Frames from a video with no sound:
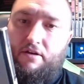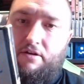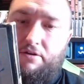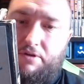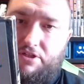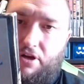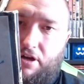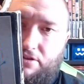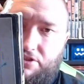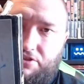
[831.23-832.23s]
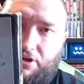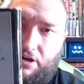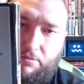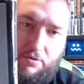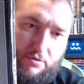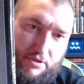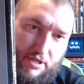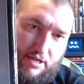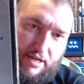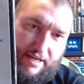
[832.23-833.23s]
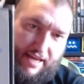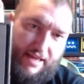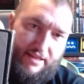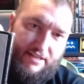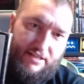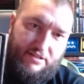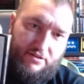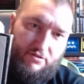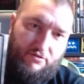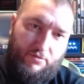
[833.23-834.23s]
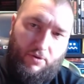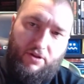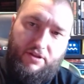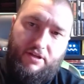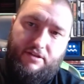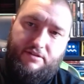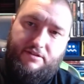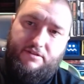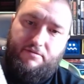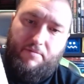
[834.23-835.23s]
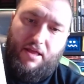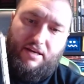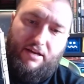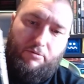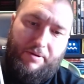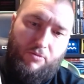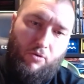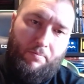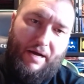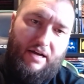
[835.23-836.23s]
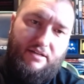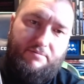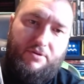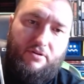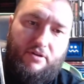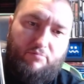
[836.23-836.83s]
LucasArts Star Wars. Again, this is another one that's a little bit more battered, but